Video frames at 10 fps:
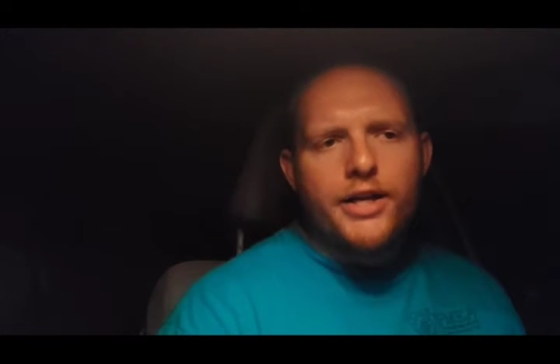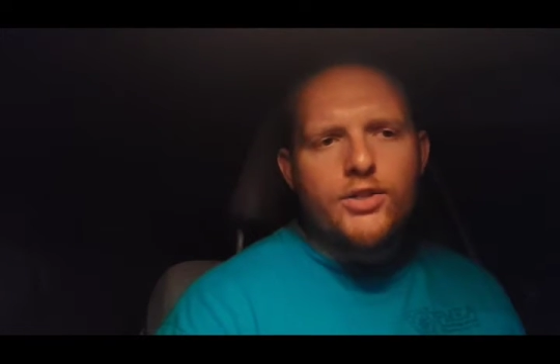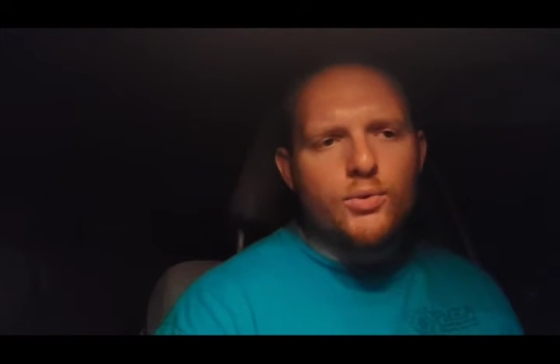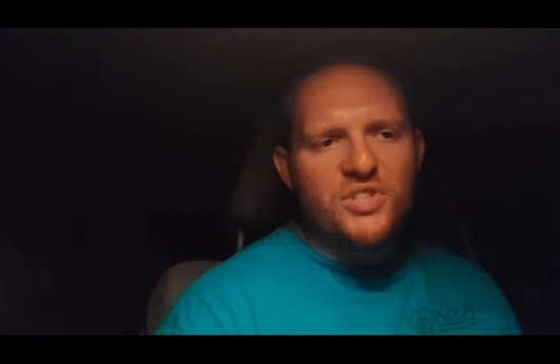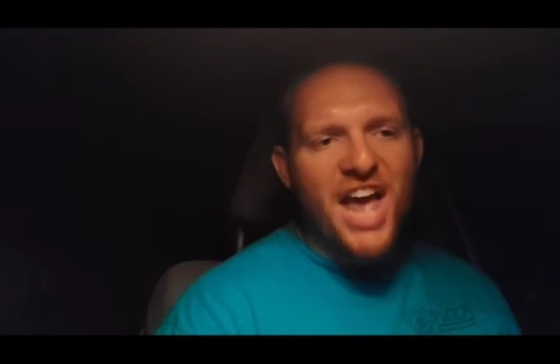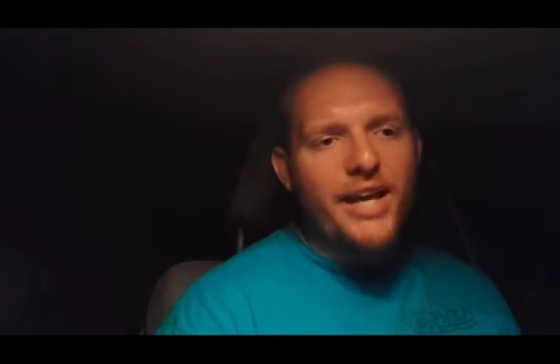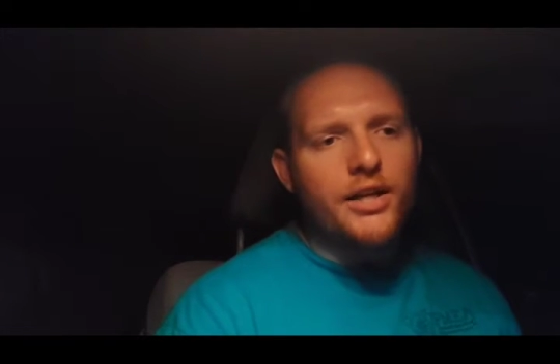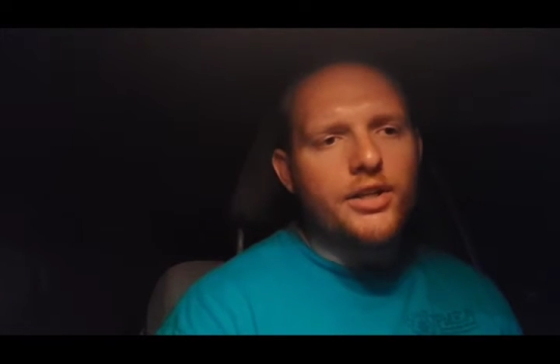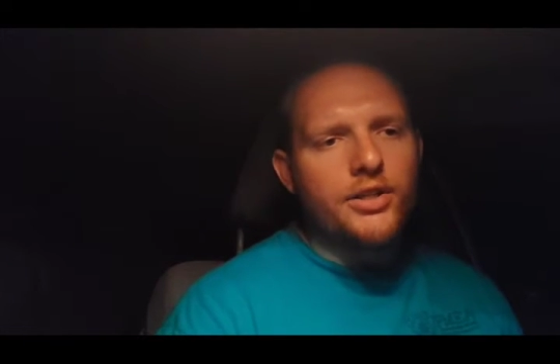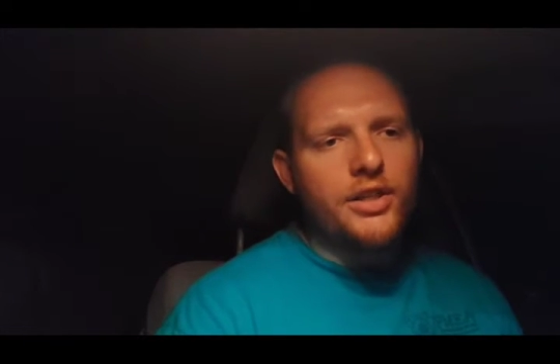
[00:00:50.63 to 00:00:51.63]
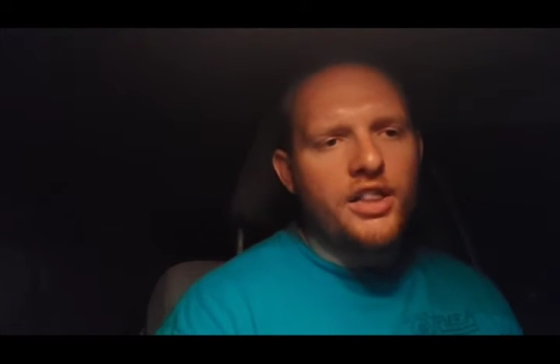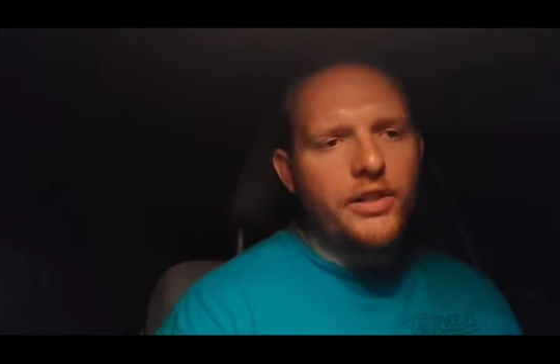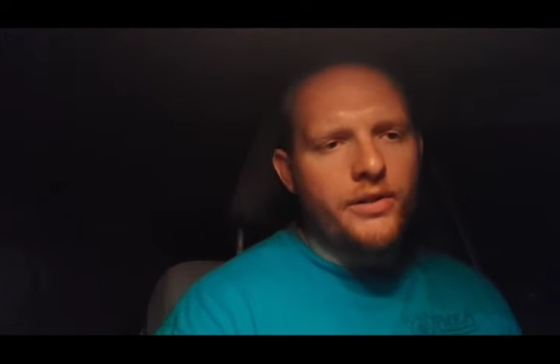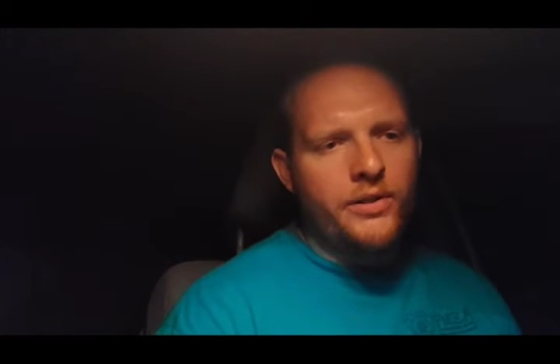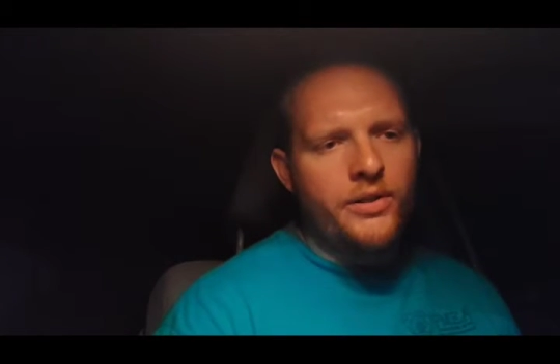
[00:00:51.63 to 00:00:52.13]
So take a good
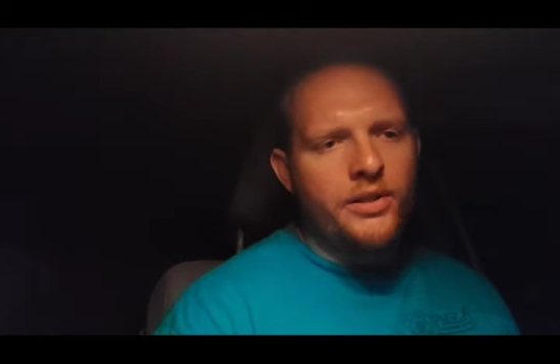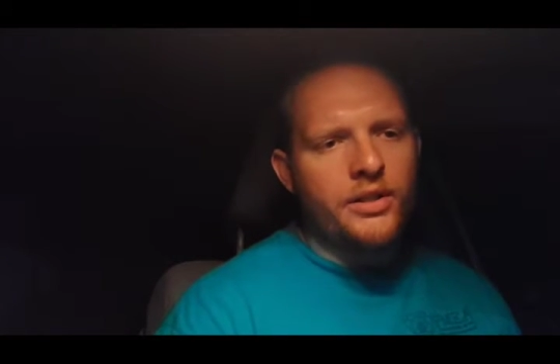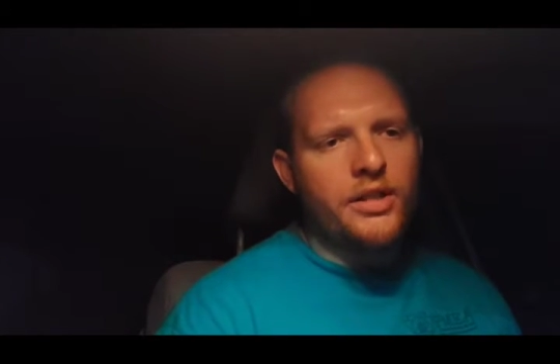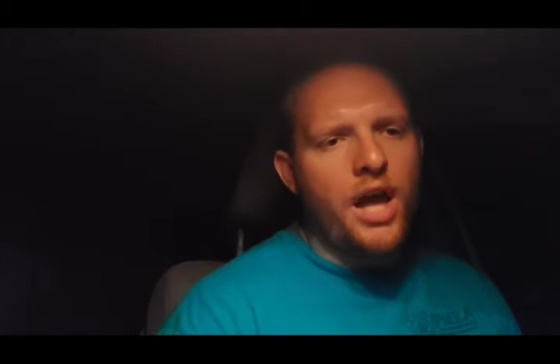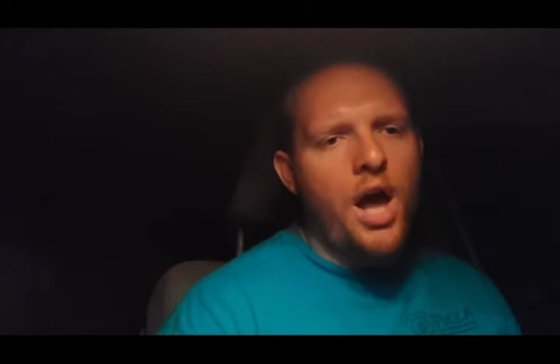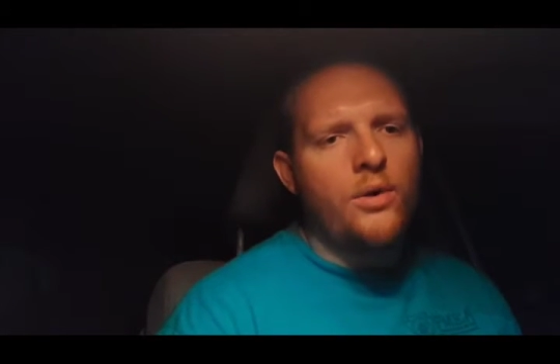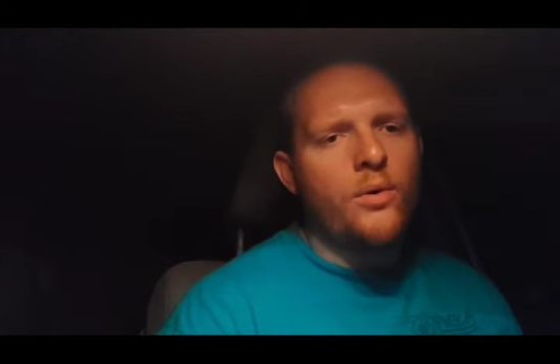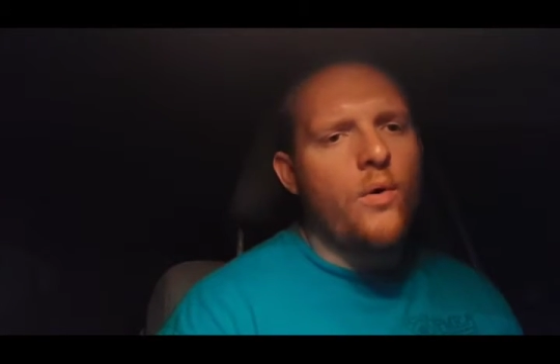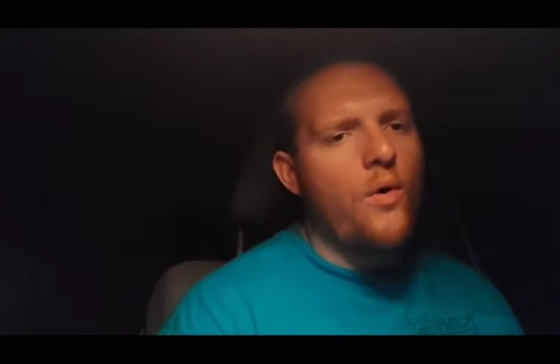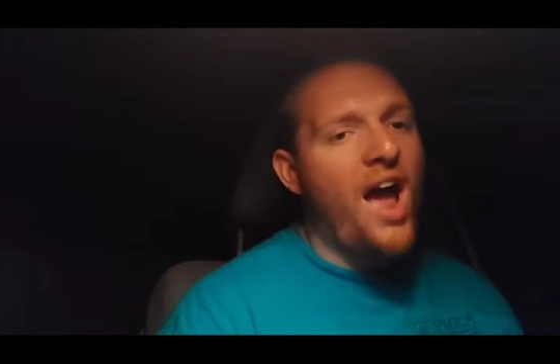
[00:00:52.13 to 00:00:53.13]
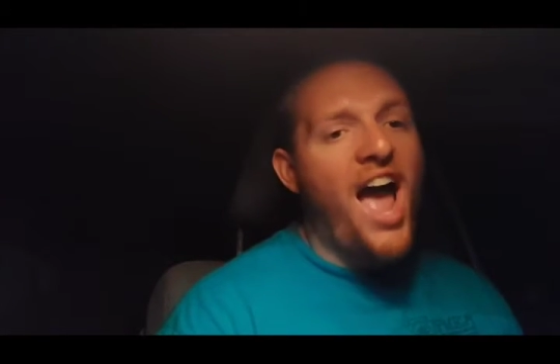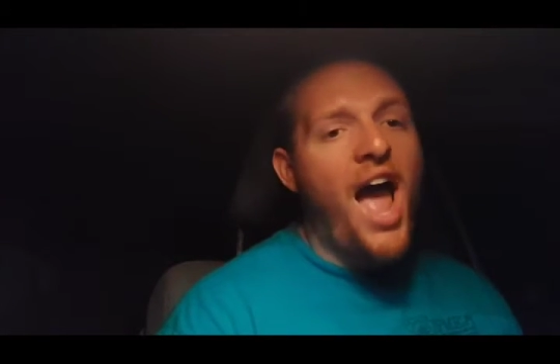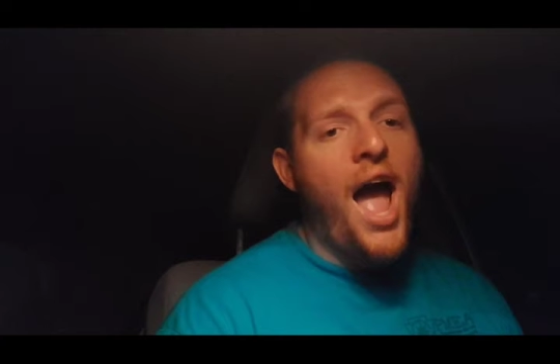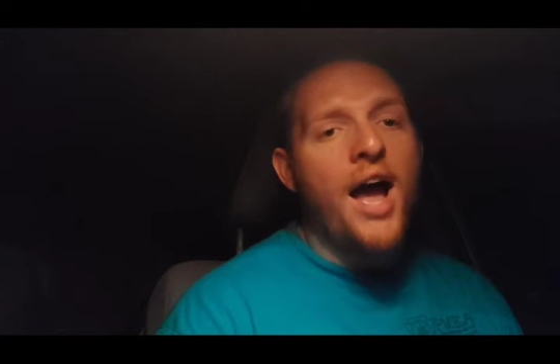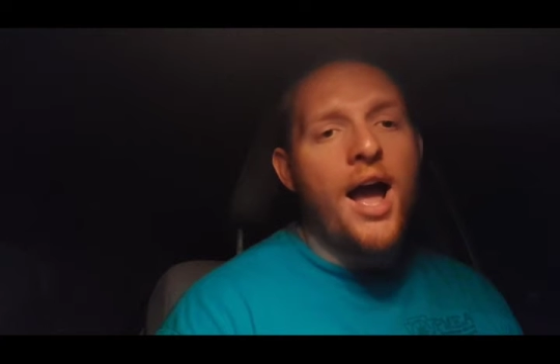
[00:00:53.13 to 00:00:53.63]
look
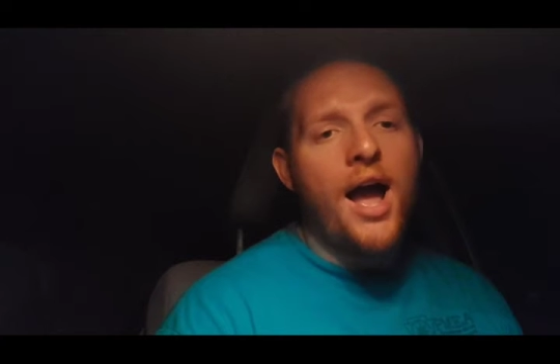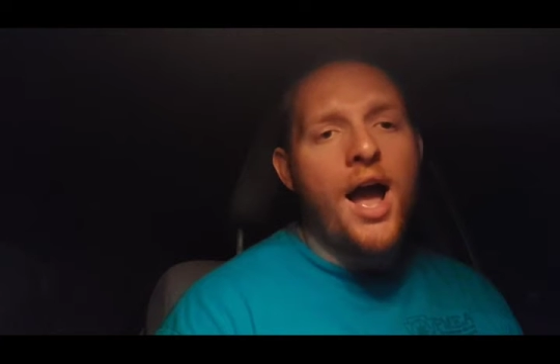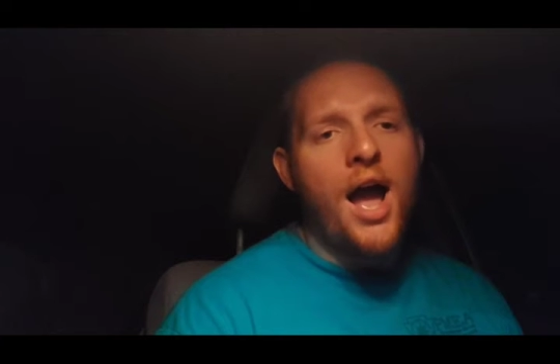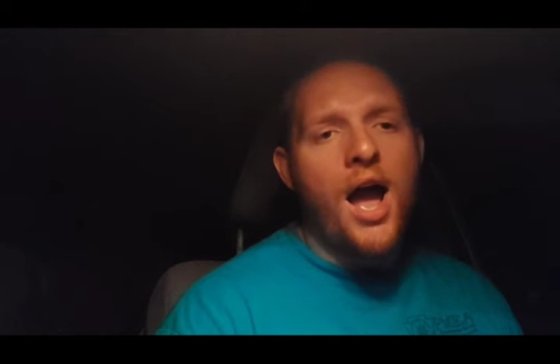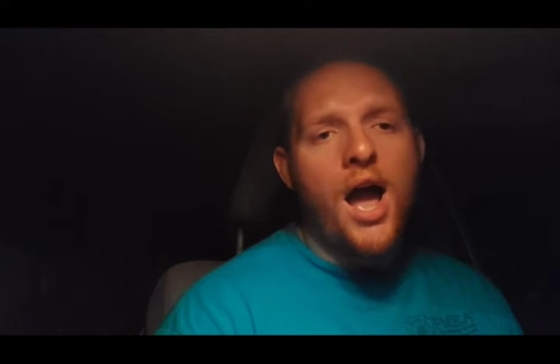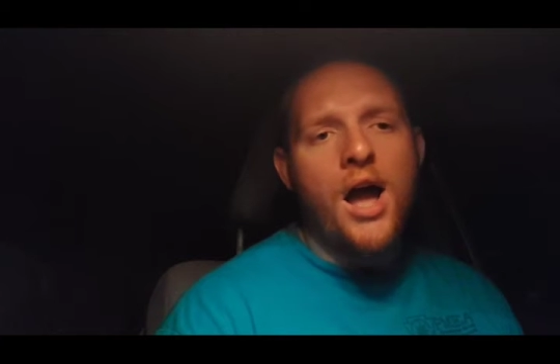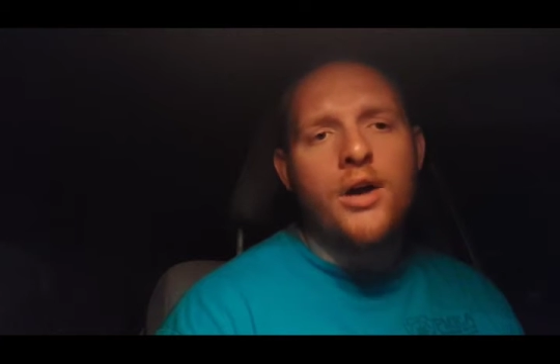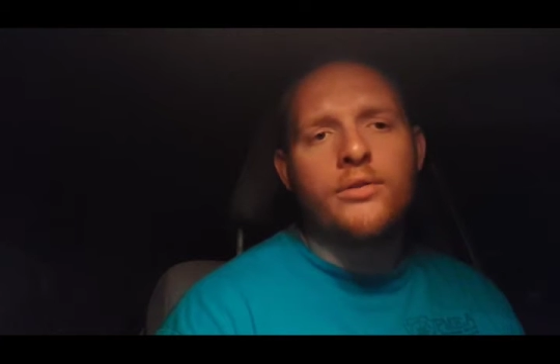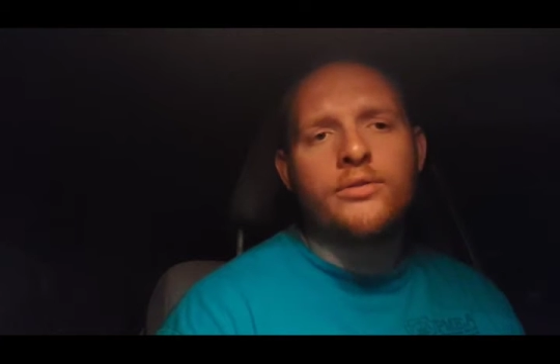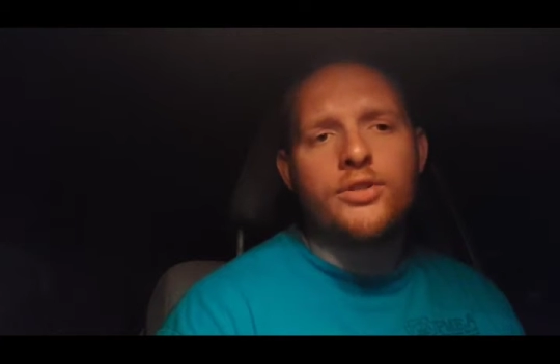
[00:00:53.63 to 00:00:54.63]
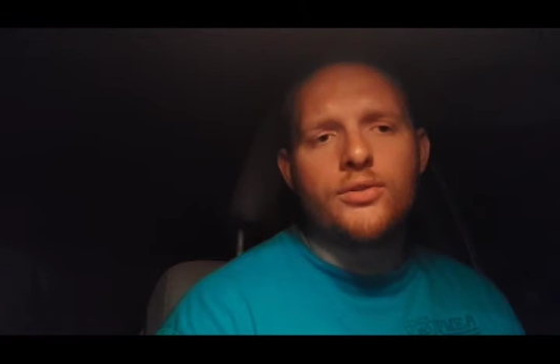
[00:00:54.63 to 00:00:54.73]
around.